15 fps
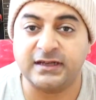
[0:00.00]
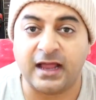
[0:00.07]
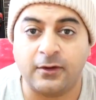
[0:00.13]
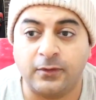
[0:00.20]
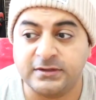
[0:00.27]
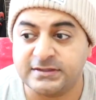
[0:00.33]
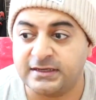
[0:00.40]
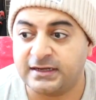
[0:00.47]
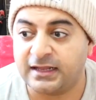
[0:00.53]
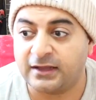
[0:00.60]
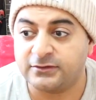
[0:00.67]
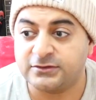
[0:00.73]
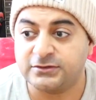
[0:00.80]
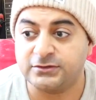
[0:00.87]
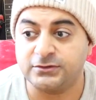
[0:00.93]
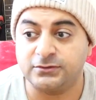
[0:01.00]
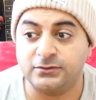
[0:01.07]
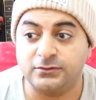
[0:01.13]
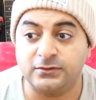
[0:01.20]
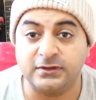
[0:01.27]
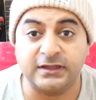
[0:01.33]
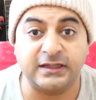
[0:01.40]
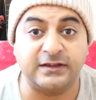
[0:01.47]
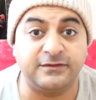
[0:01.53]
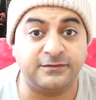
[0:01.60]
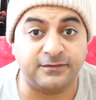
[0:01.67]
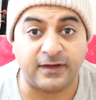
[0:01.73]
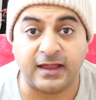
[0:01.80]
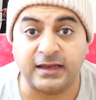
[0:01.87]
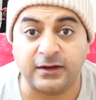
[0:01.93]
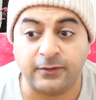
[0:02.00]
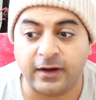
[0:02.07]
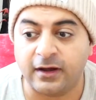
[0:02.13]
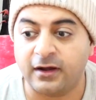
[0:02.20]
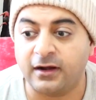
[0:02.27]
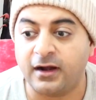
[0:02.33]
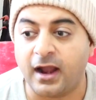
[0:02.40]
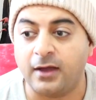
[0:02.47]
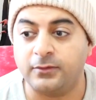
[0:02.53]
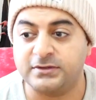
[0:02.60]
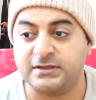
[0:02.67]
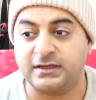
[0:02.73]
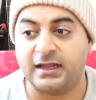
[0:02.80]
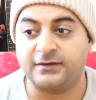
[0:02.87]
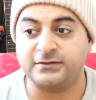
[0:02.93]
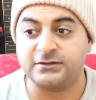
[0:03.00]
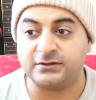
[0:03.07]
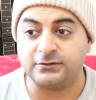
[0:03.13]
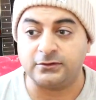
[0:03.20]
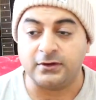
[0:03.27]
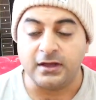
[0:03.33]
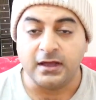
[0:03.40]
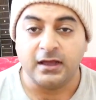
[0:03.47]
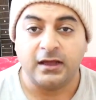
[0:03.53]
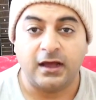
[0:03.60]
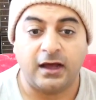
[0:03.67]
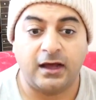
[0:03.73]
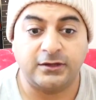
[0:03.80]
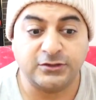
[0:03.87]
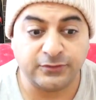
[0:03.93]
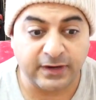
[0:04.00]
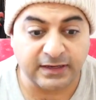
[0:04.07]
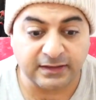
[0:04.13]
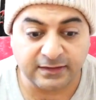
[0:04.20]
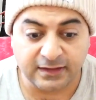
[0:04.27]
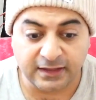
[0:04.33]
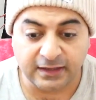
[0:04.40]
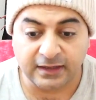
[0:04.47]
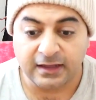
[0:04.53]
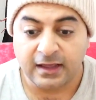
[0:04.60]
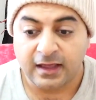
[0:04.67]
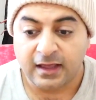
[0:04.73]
I wasn't allowed to leave anywhere. I wasn't allowed to do anything.